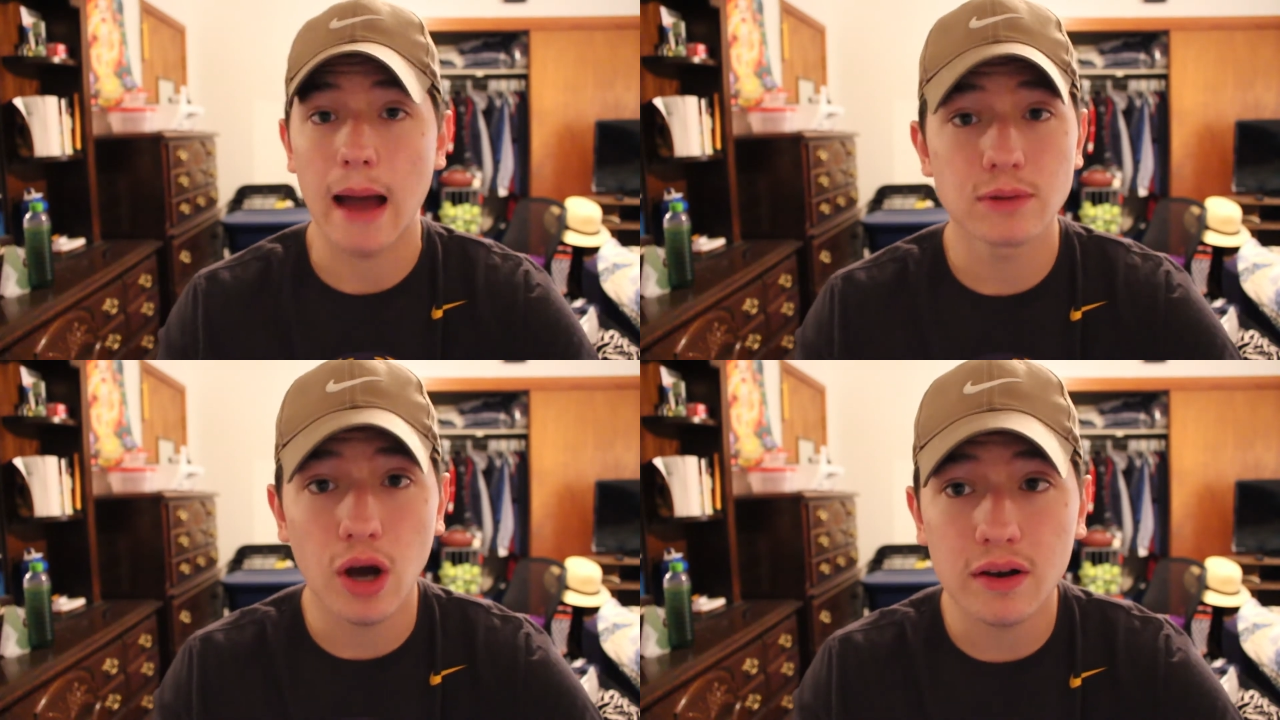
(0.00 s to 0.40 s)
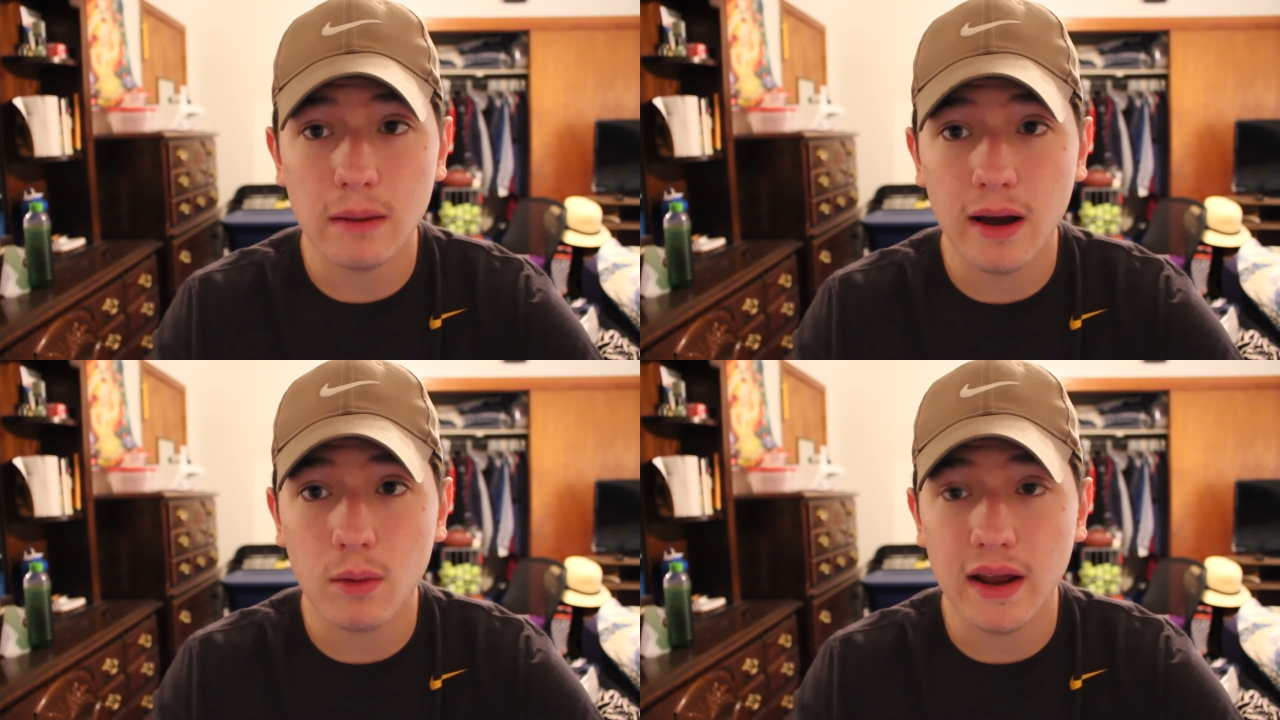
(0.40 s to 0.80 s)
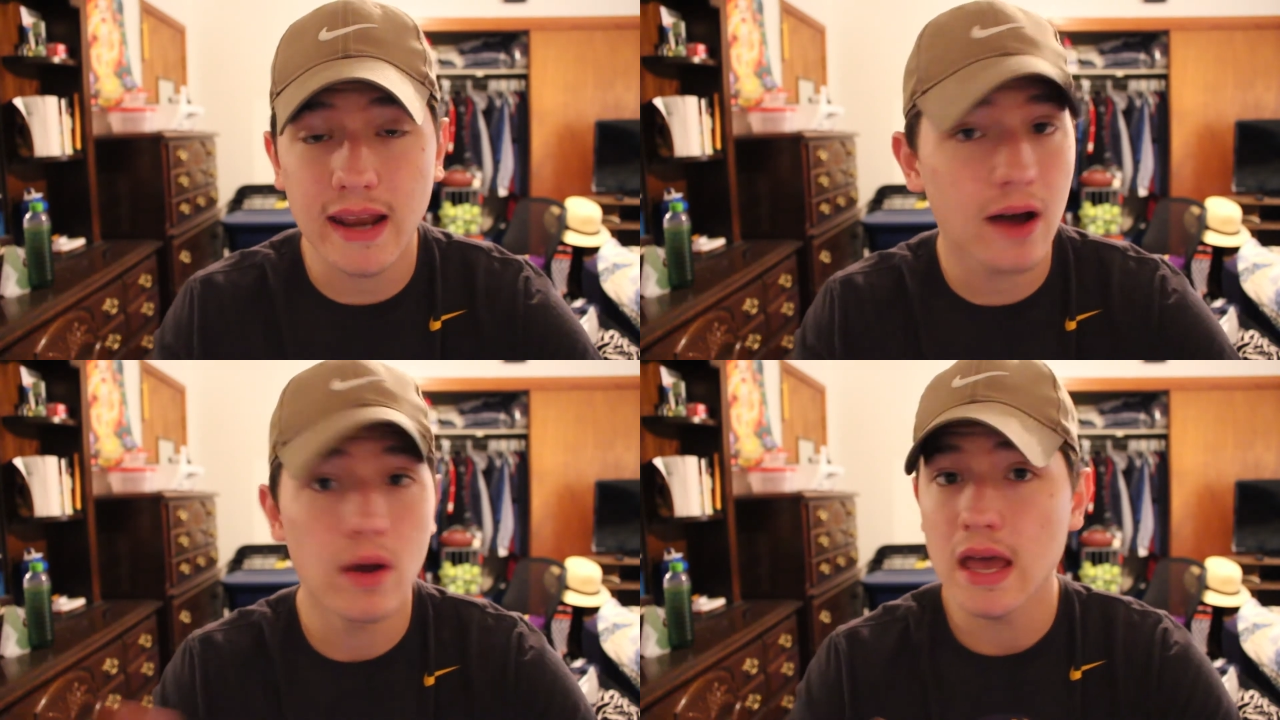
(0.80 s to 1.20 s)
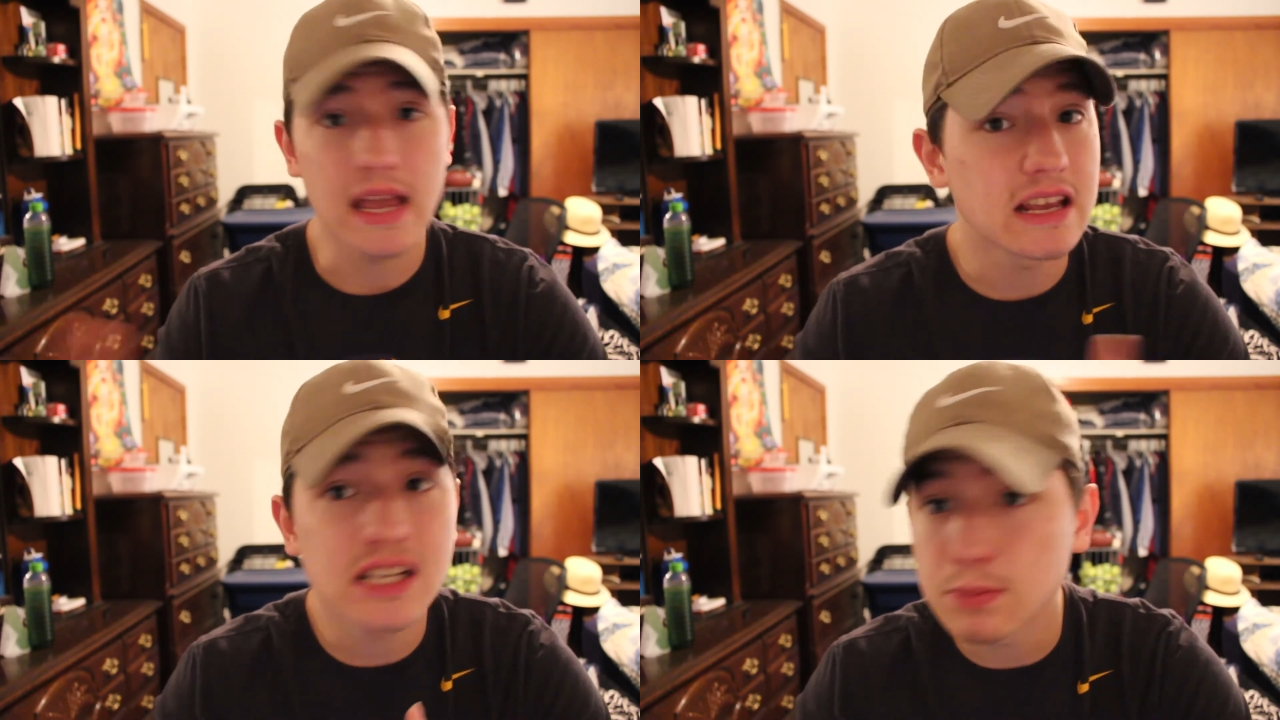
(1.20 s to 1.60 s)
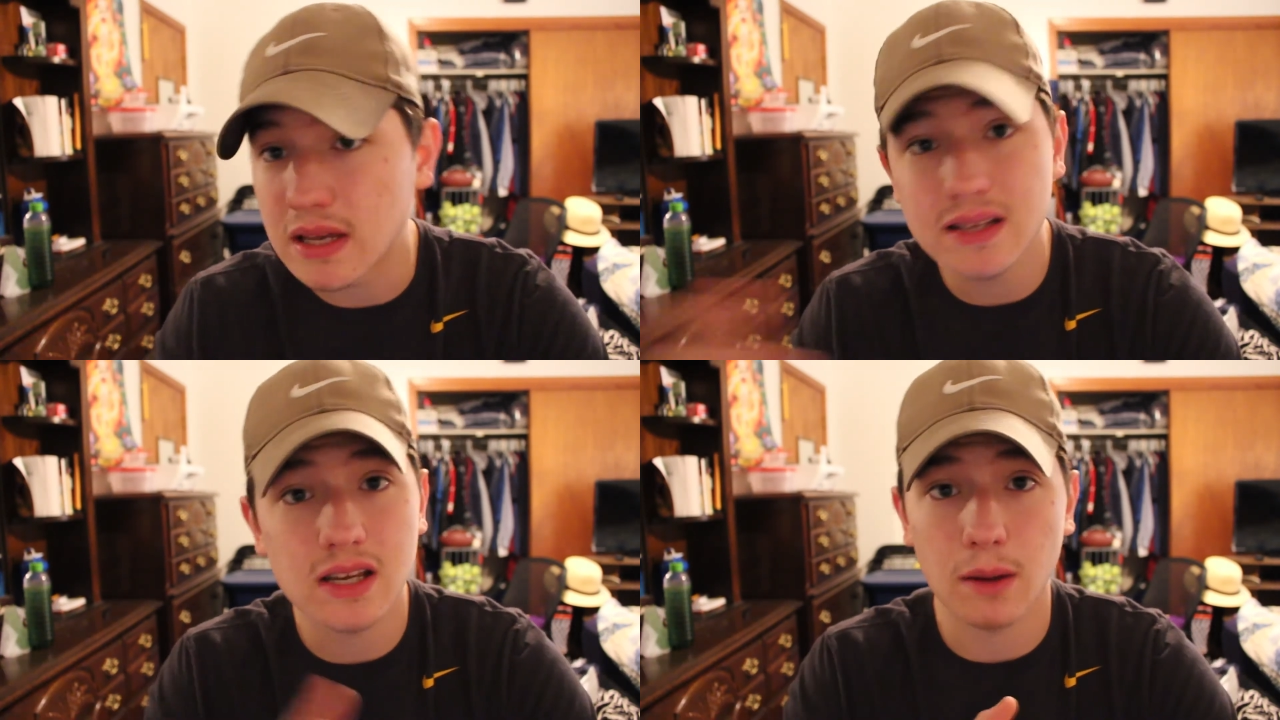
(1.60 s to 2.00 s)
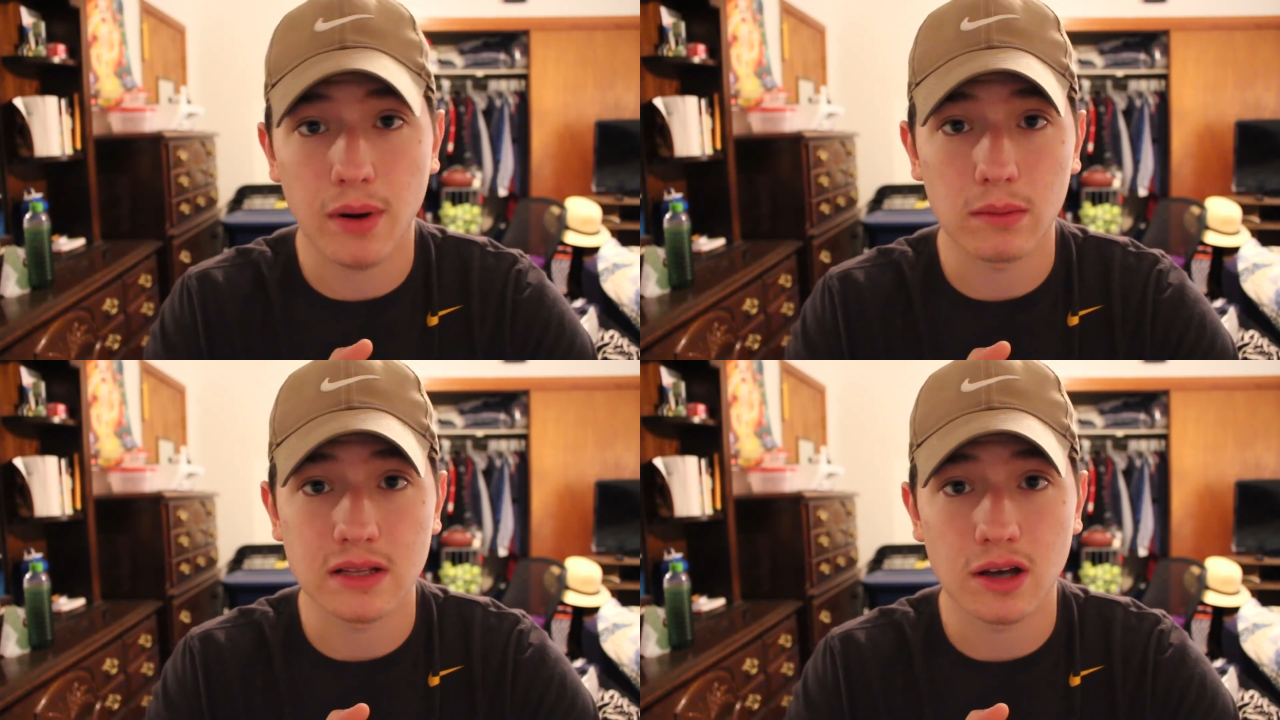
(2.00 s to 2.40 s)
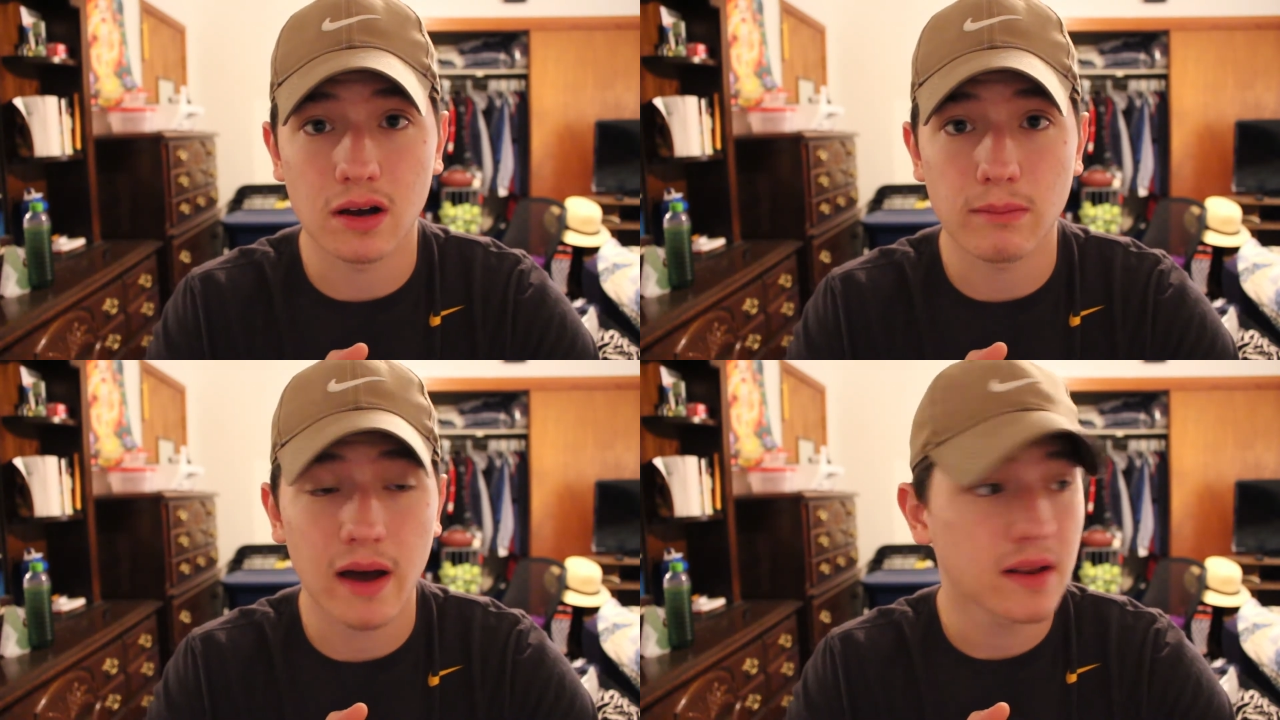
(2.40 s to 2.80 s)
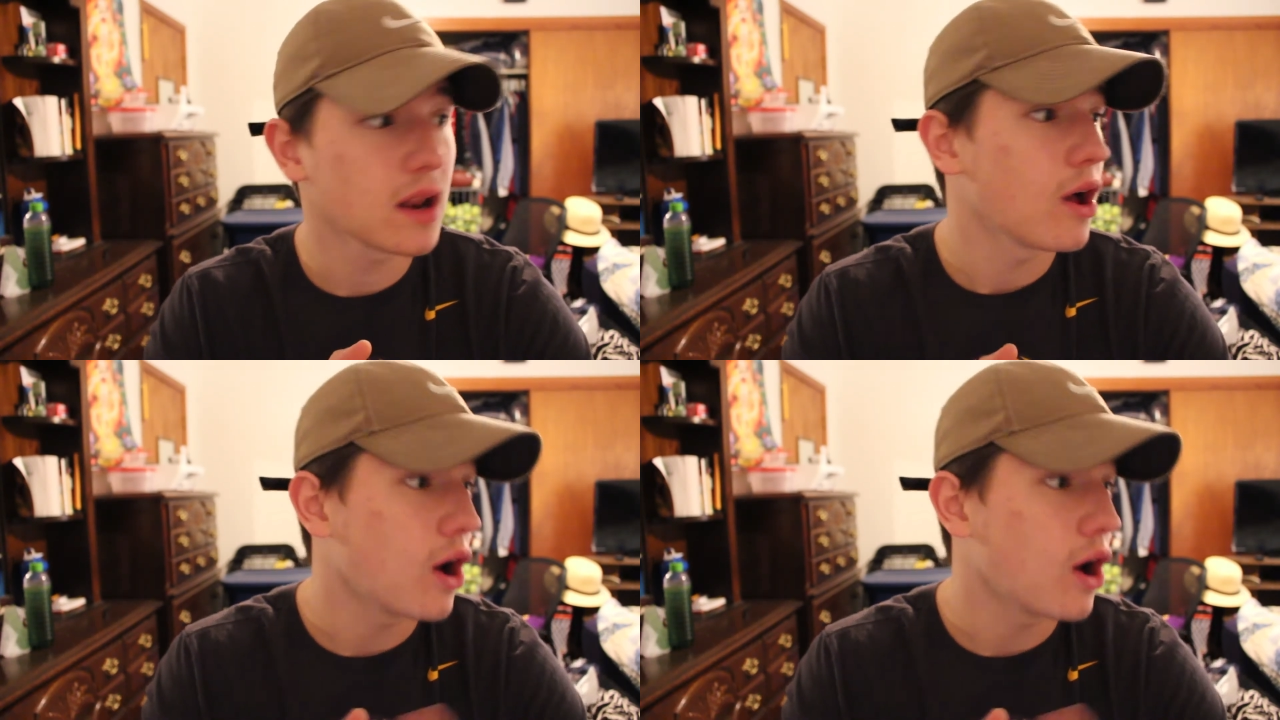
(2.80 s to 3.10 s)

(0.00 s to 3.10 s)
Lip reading: I'm talking about it right now. ESPN's going to probably talk about it.